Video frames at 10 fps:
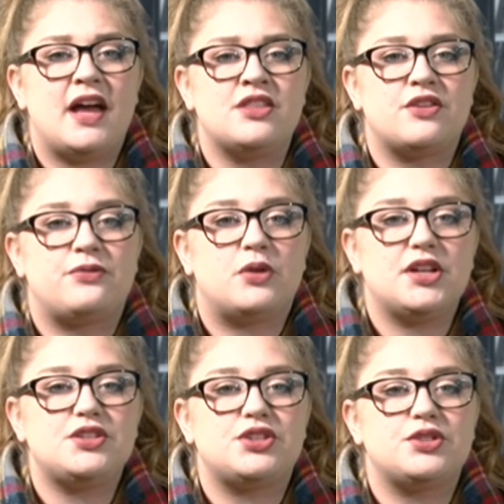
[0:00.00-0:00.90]
and the
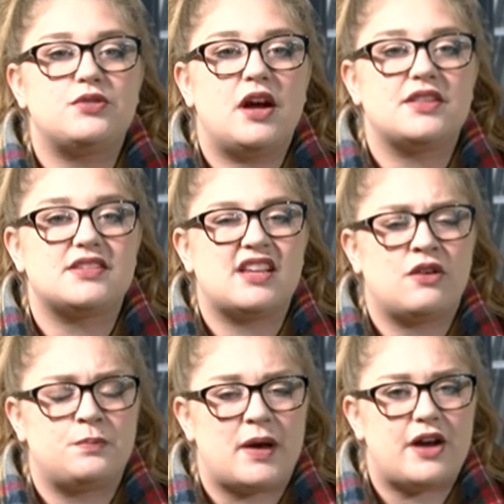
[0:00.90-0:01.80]
42 on the
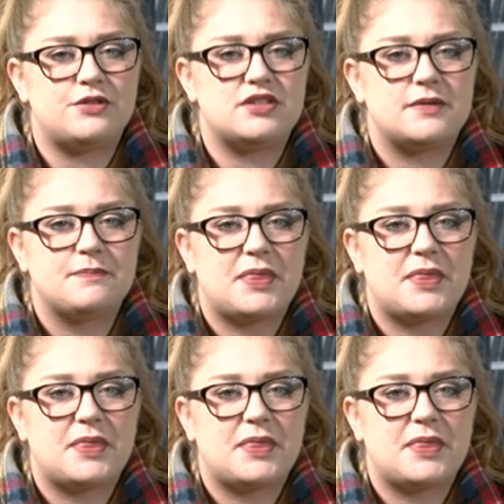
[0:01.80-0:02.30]
southbound,